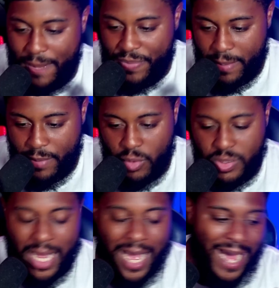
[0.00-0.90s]
Thibodeau's
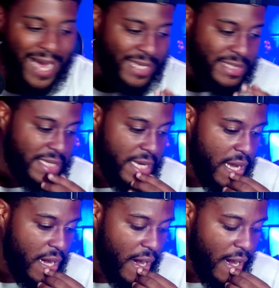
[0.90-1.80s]
eyes,
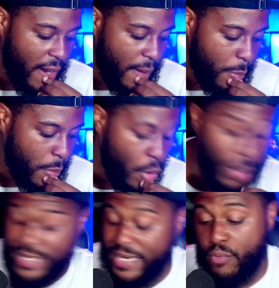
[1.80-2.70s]
or
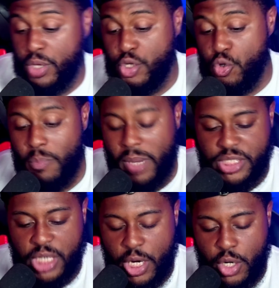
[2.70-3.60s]
didn't really do much
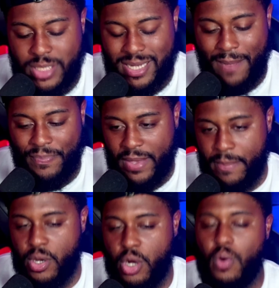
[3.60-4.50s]
under Tom
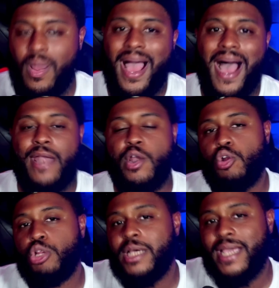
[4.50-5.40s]
Thibodeau. I know
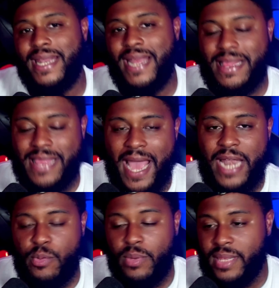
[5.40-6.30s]
looking at that,
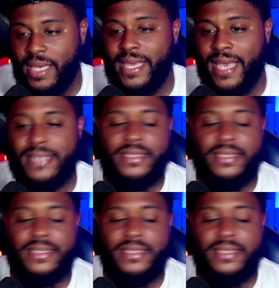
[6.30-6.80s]
you would think, yes, CK,